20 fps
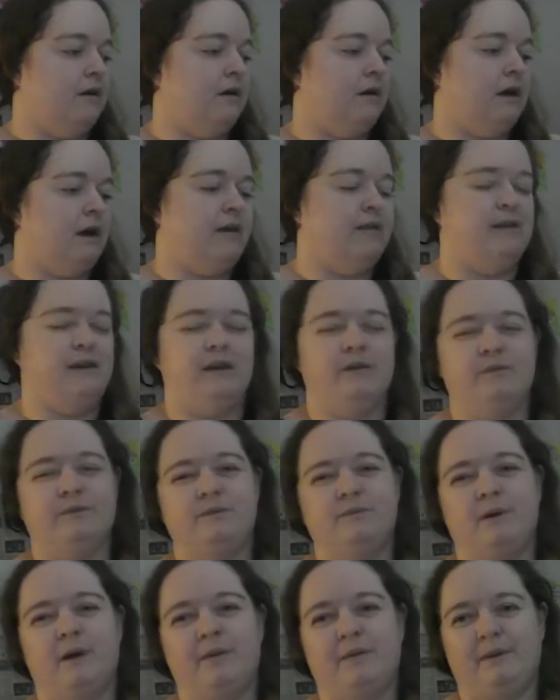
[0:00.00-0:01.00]
I think it
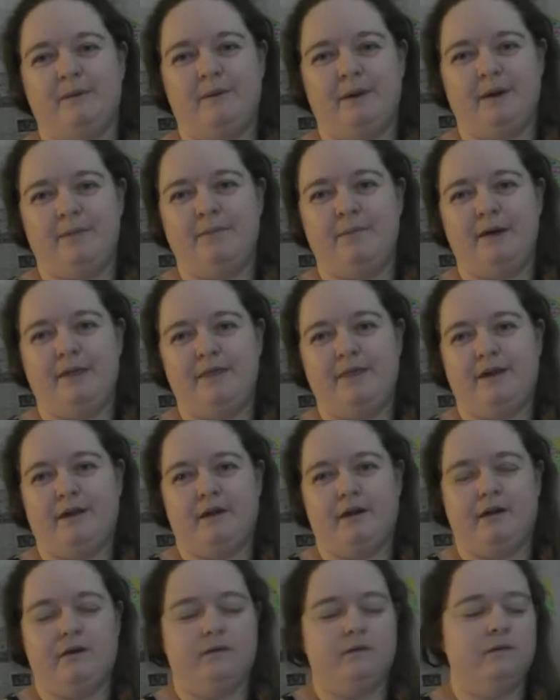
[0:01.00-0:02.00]
was probably about a month
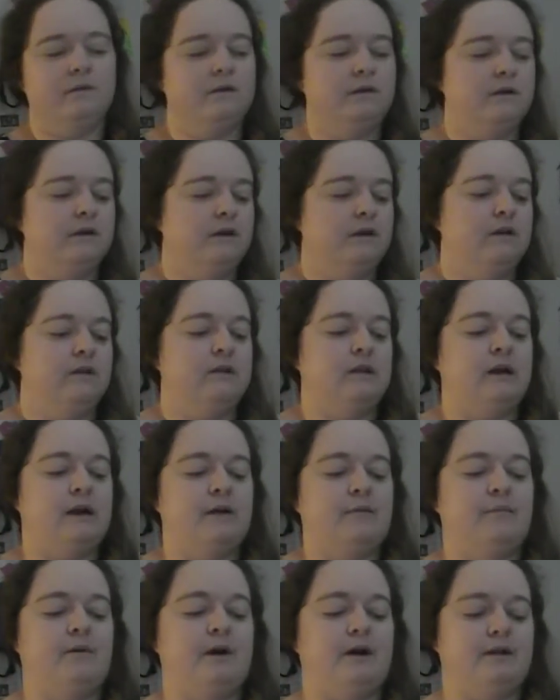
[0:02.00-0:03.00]
ago that
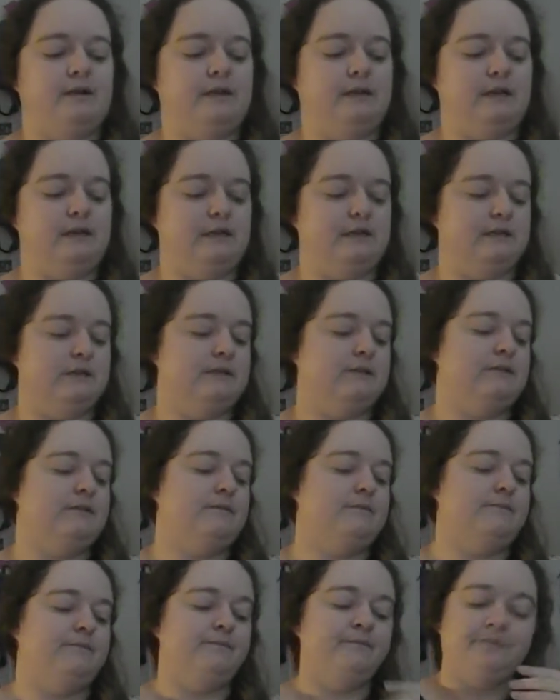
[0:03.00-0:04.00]
I bought these.
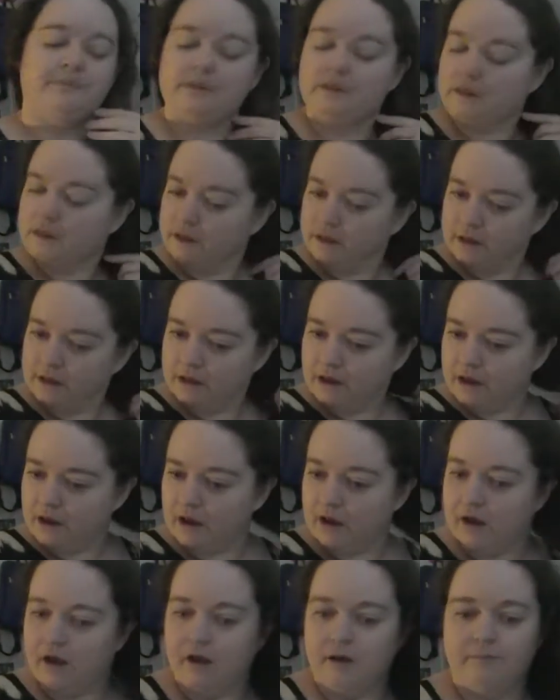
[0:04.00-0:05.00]

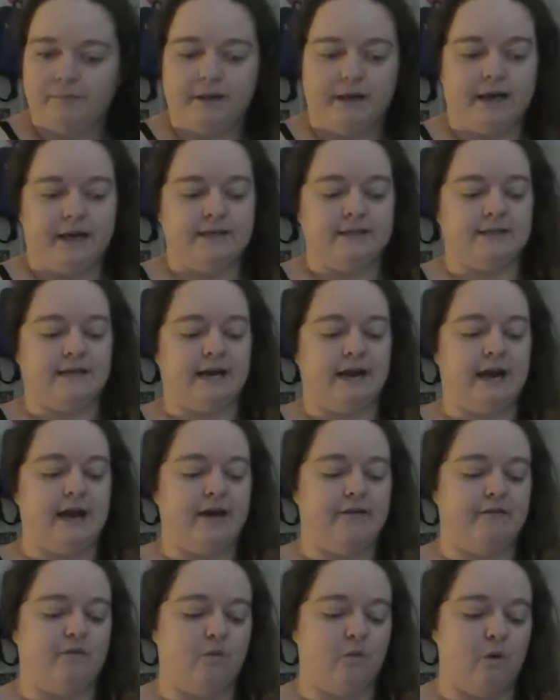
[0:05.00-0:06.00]
Like I said, I
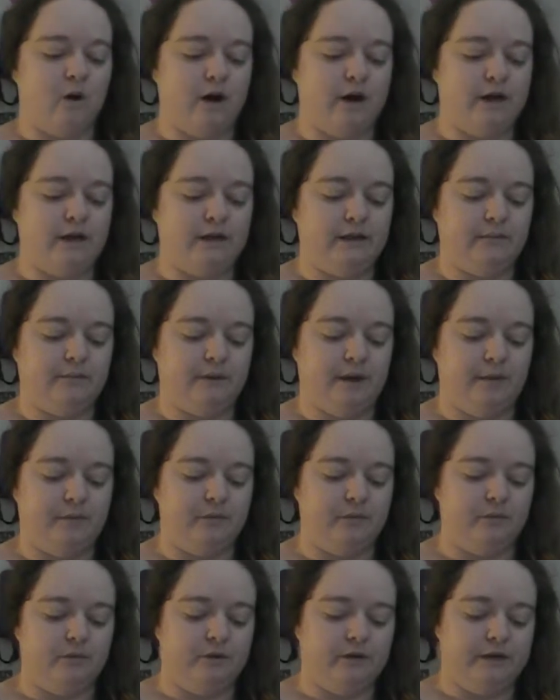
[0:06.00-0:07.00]
have one in the
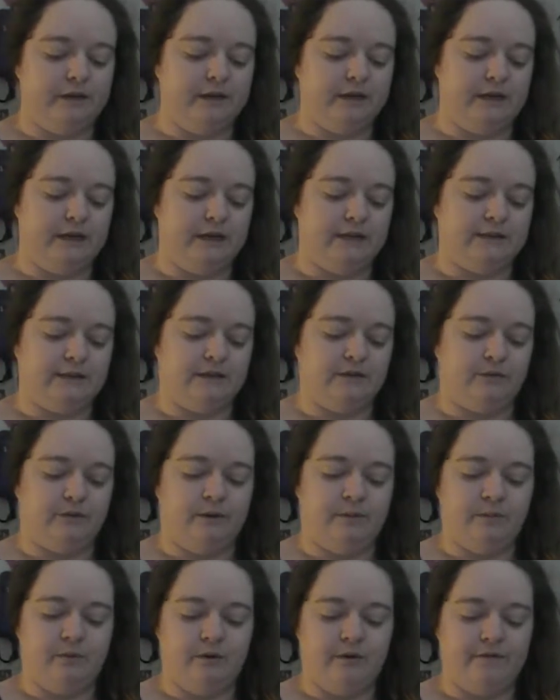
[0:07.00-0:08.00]
maple wood that is a
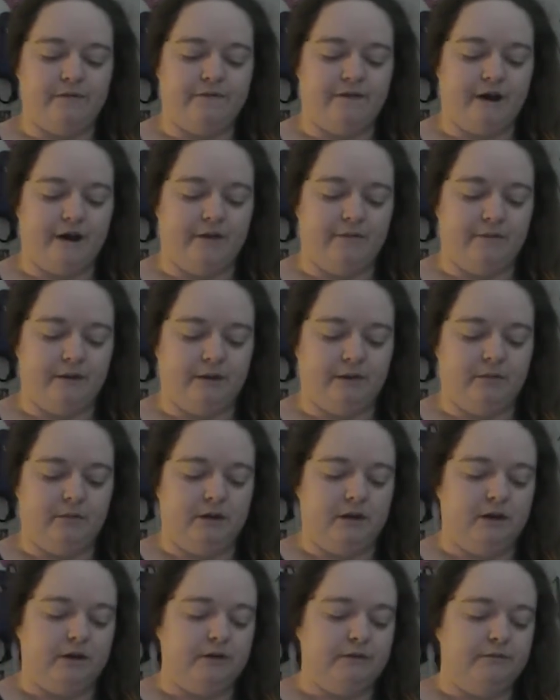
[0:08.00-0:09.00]
3.5
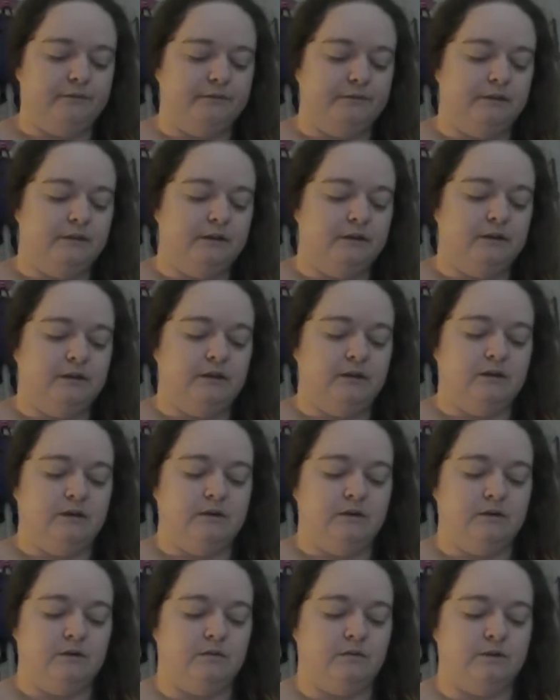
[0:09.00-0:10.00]
millimeter,
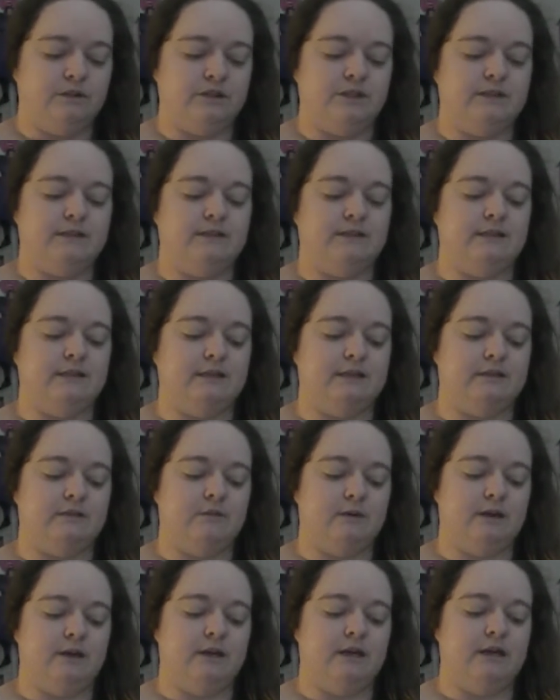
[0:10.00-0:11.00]
which is this
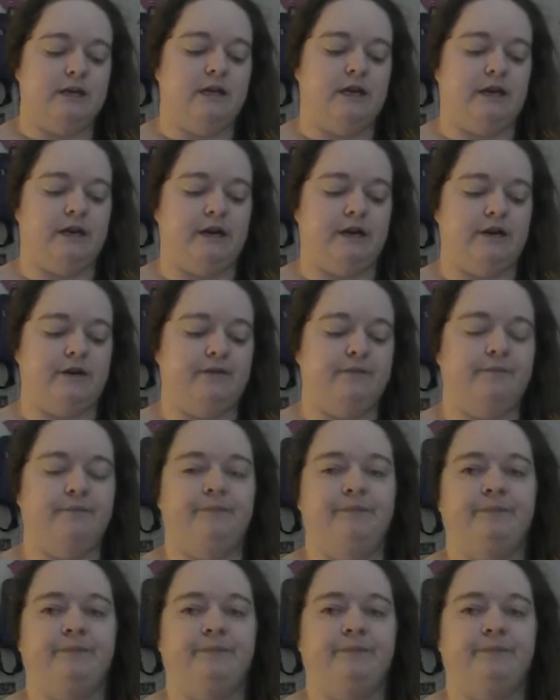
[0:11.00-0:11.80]
one here.